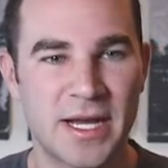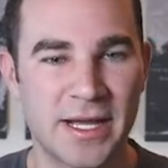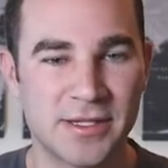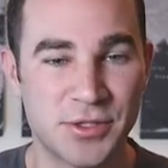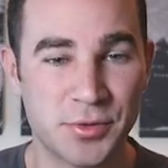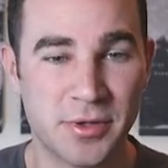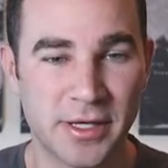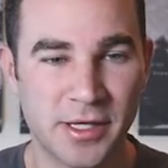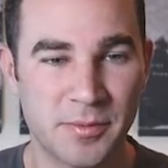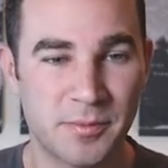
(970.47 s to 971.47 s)
I do
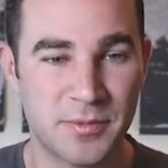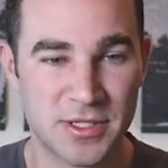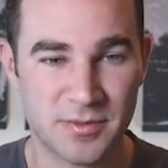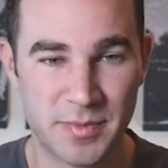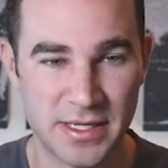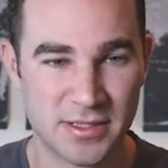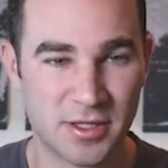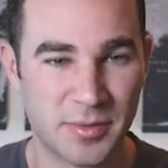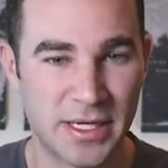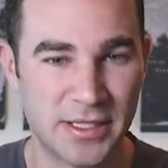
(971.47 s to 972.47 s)
think, just based
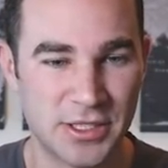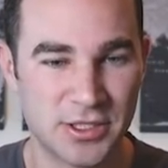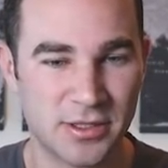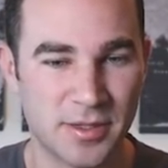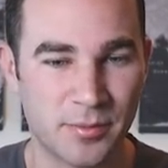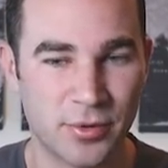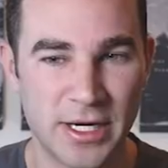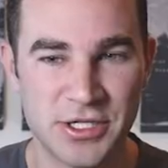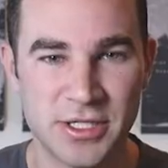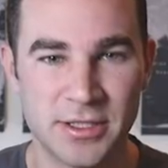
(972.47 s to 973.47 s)
on my initial
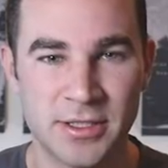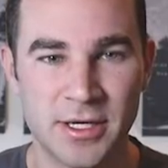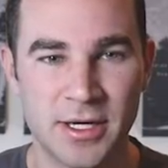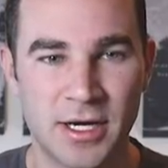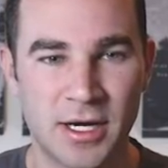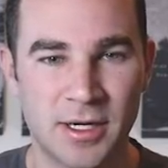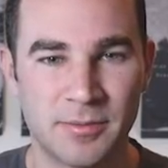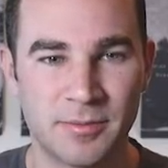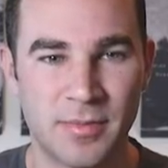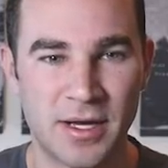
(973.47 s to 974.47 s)
impression,
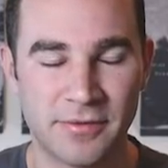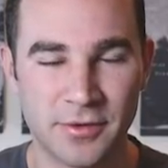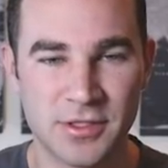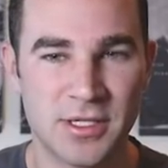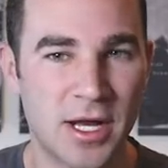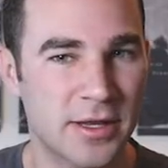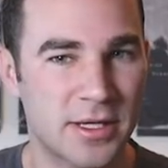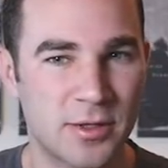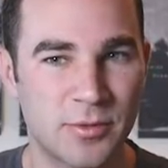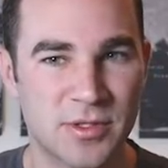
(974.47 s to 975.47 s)
I first thought
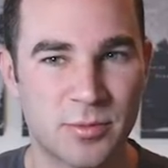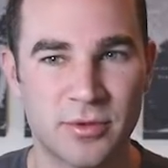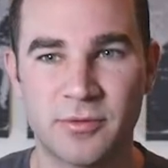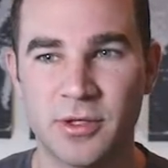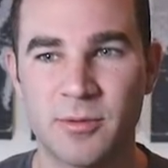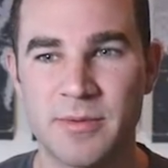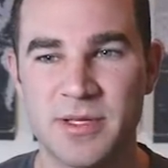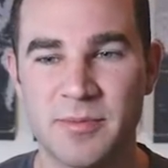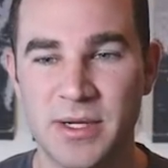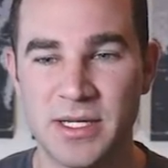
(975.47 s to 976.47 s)
that it was a portfolio
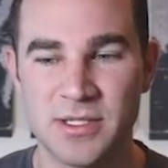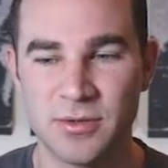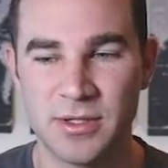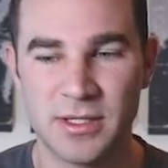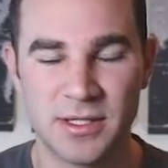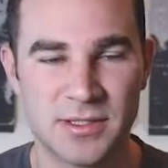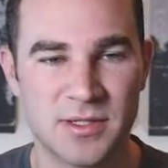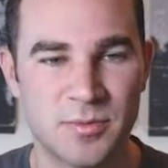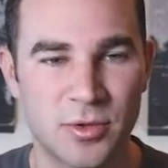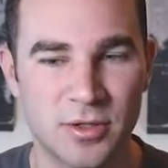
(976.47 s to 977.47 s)
website, but I do think this
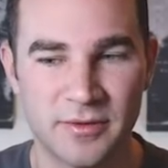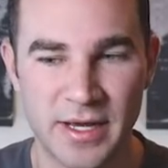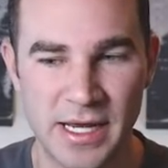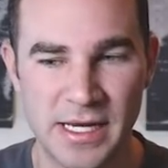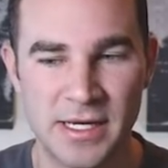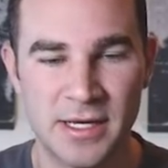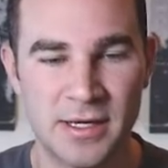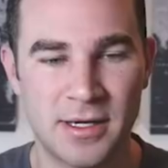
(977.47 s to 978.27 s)
is more of a